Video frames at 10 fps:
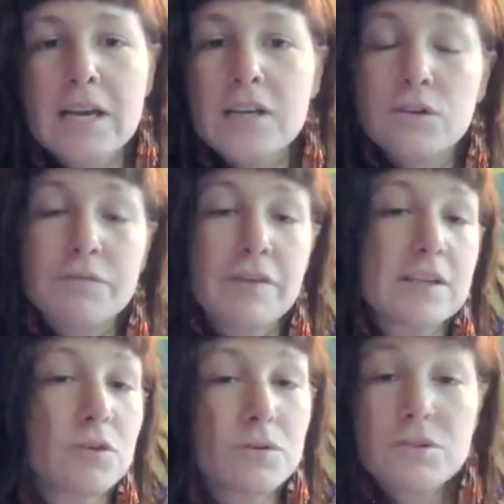So if I
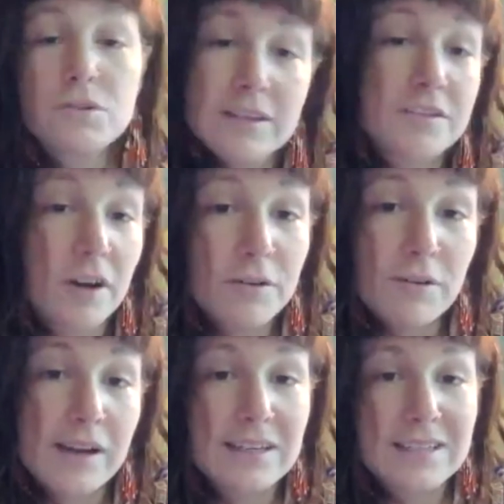told you that
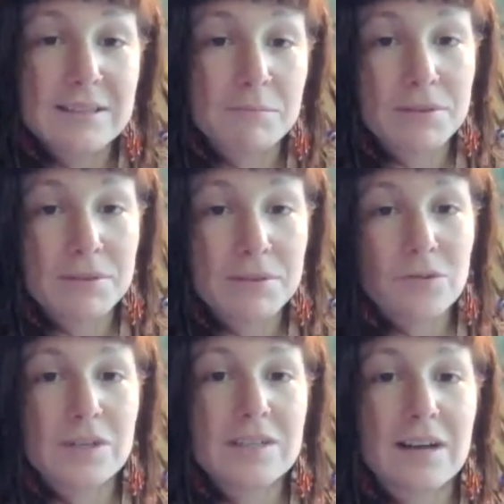songwriting is simply
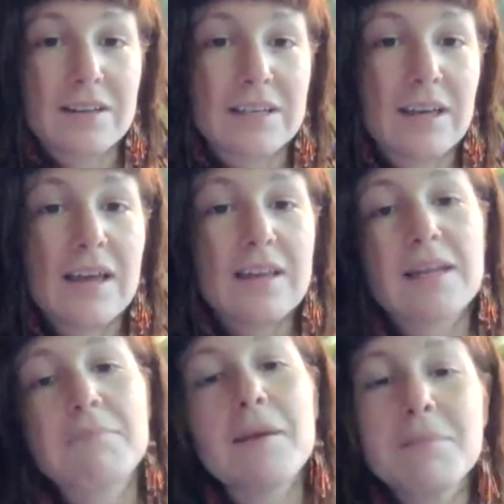storytelling,
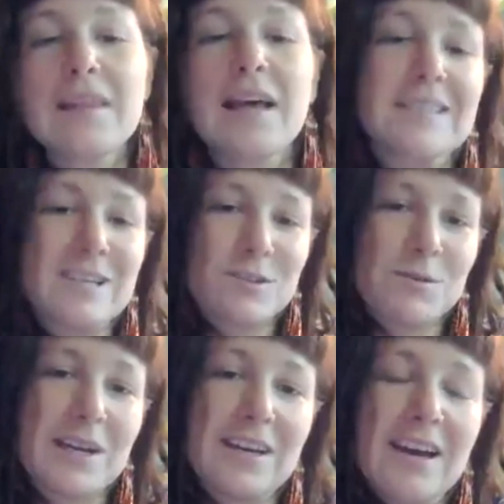then maybe that takes
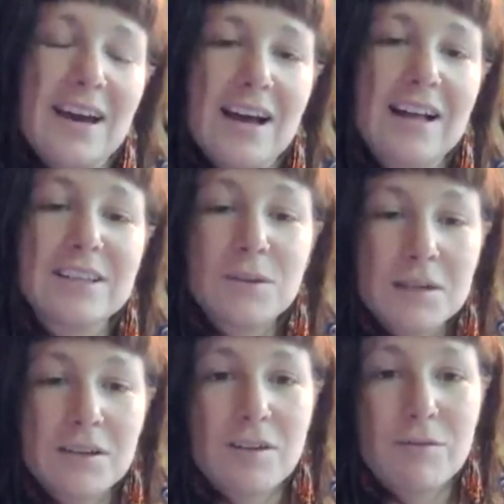away uh, a little
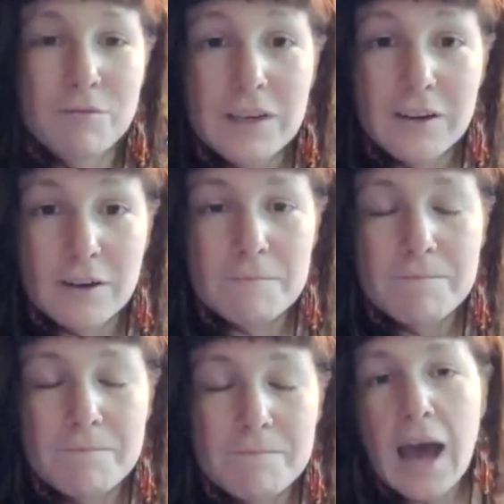bit of the fear.
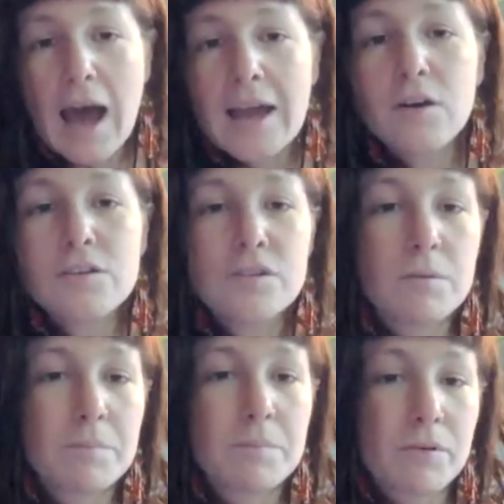I also
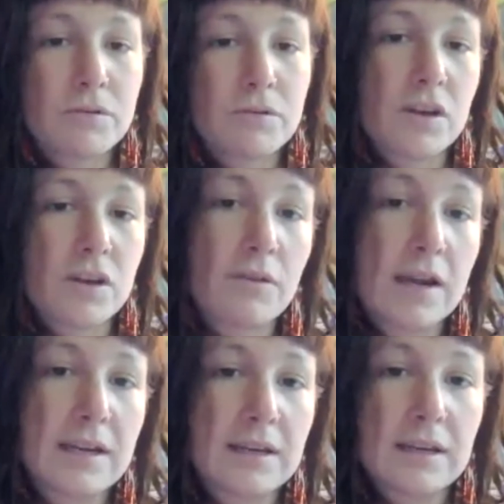approach
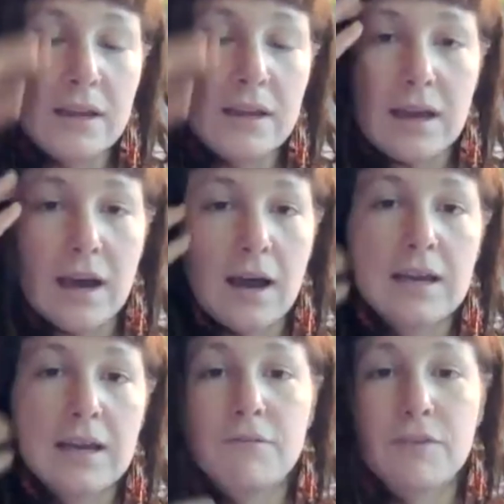songwriting uh,
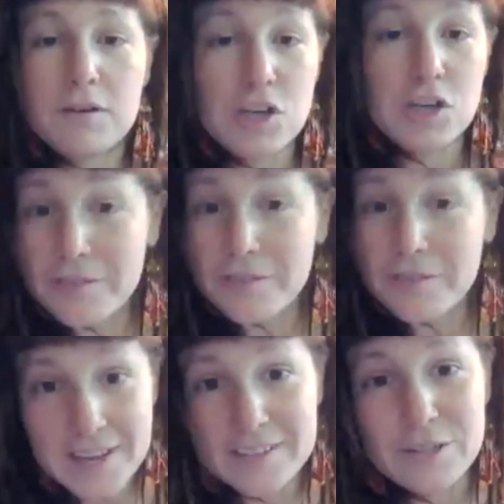in a very
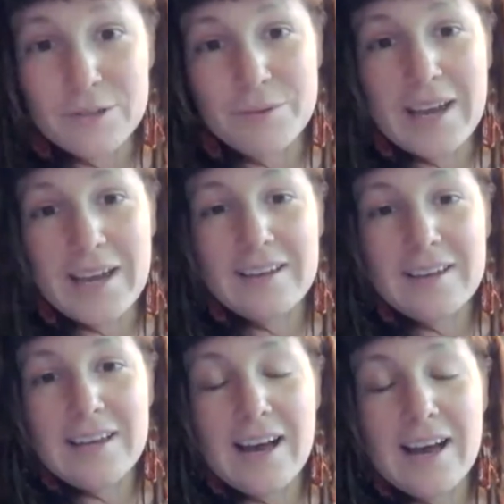non-technical way.
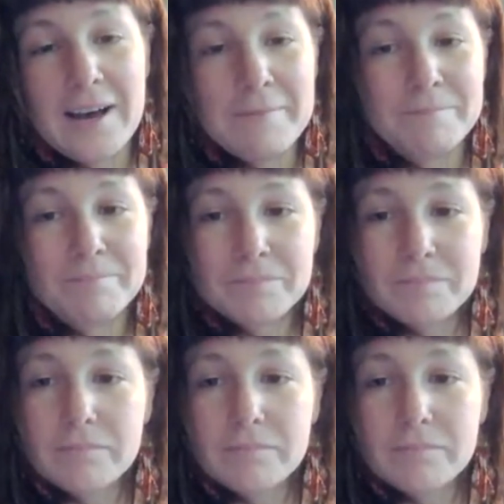Um,